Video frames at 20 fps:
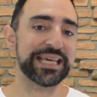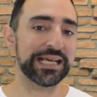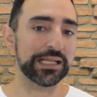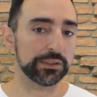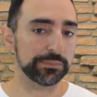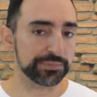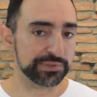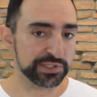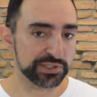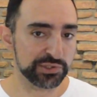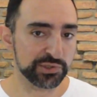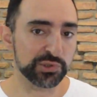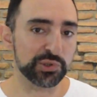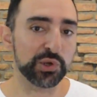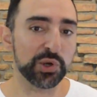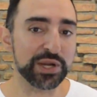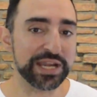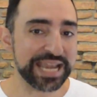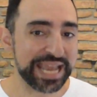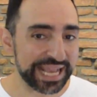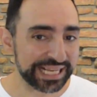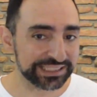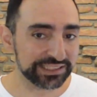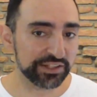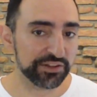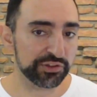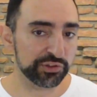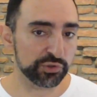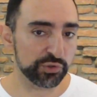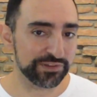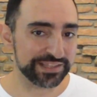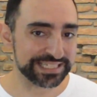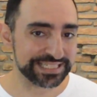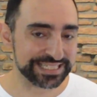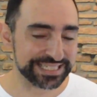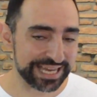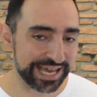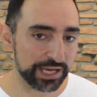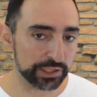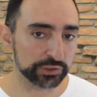helps you connect to the
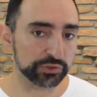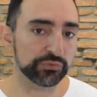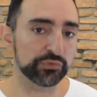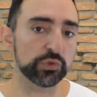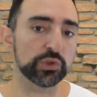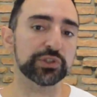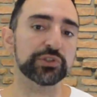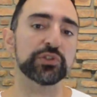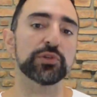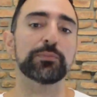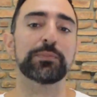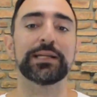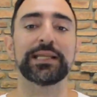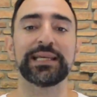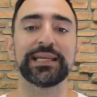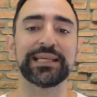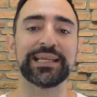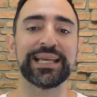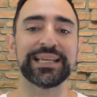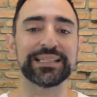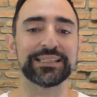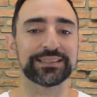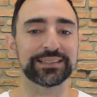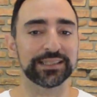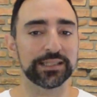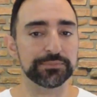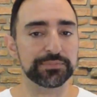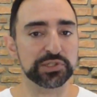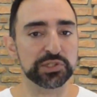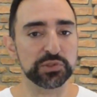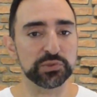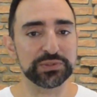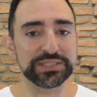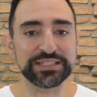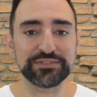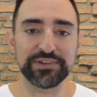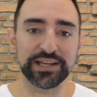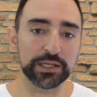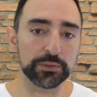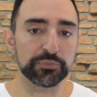sound of what you're playing, and it helps you
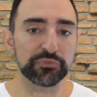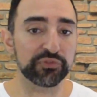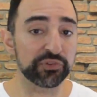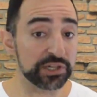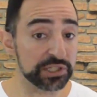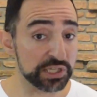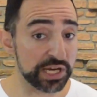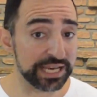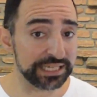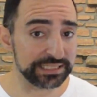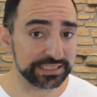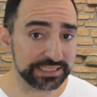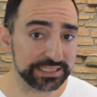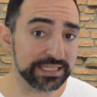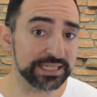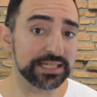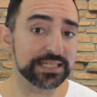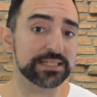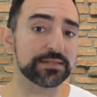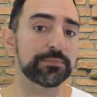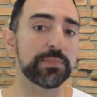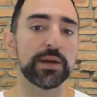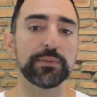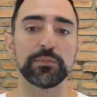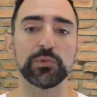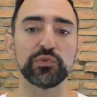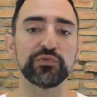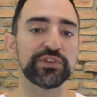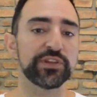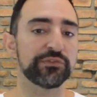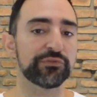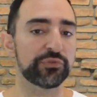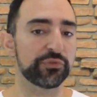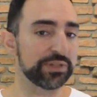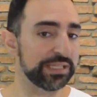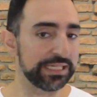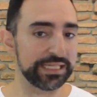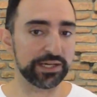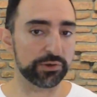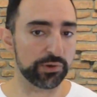develop fresh ideas by moving
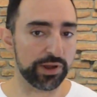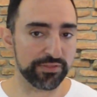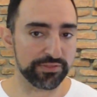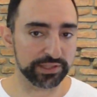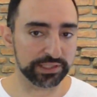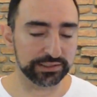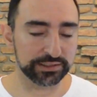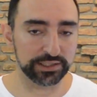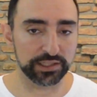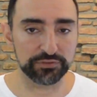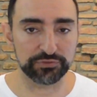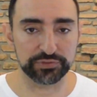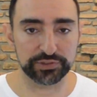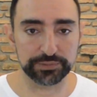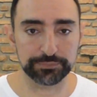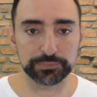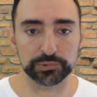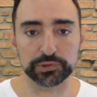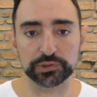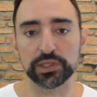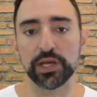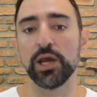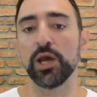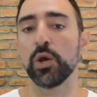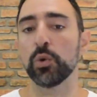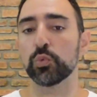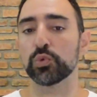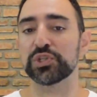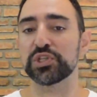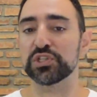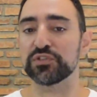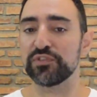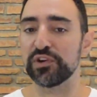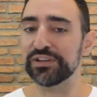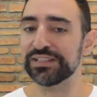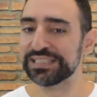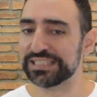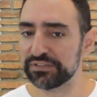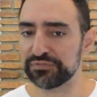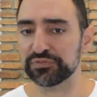freely around the guitar fretboard, which is
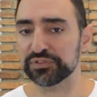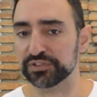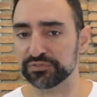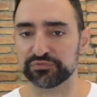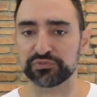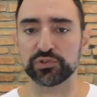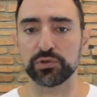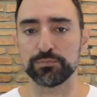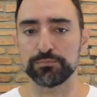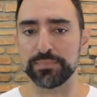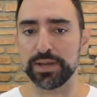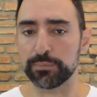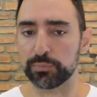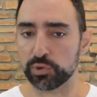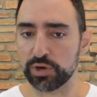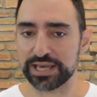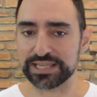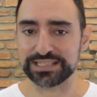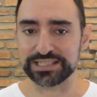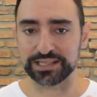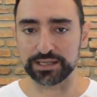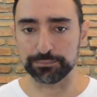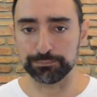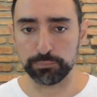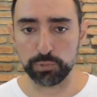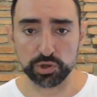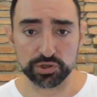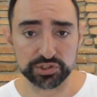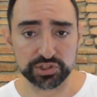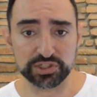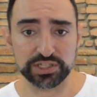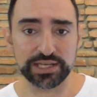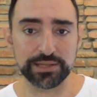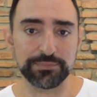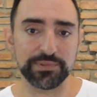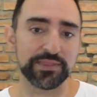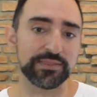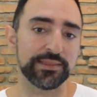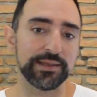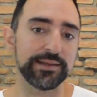very different from memorizing a box
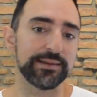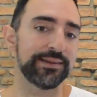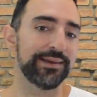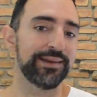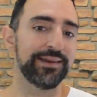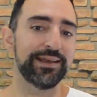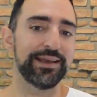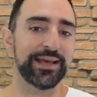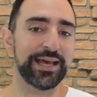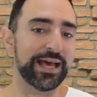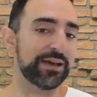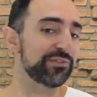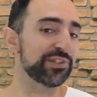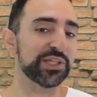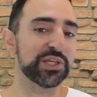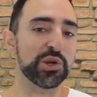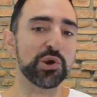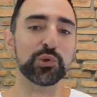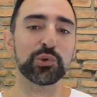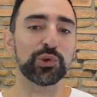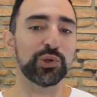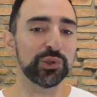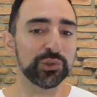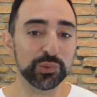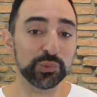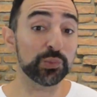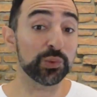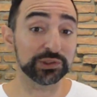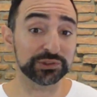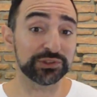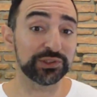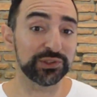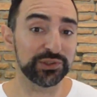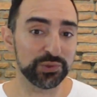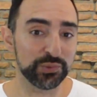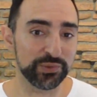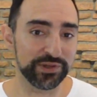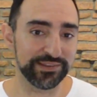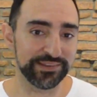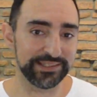shape and then having no clue what to
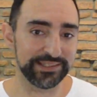do with